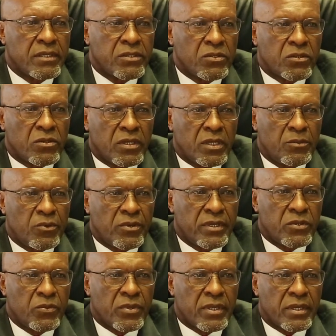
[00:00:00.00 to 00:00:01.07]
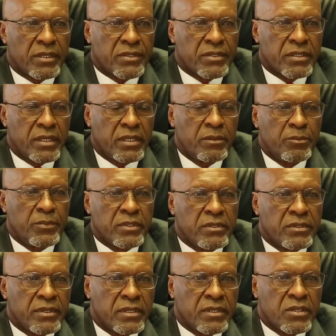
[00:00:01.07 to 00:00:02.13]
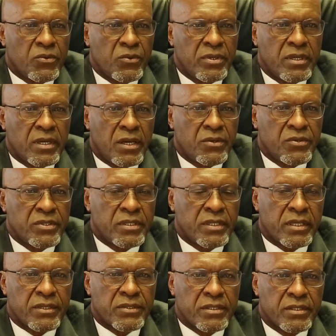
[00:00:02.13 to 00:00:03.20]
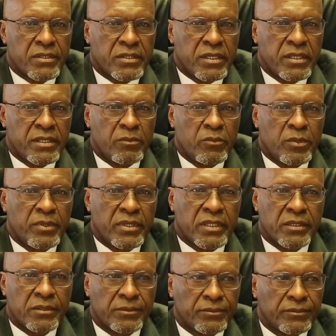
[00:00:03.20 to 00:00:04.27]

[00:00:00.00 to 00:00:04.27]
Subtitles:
to collaborate with us in building green hydrogen assets in Namibia.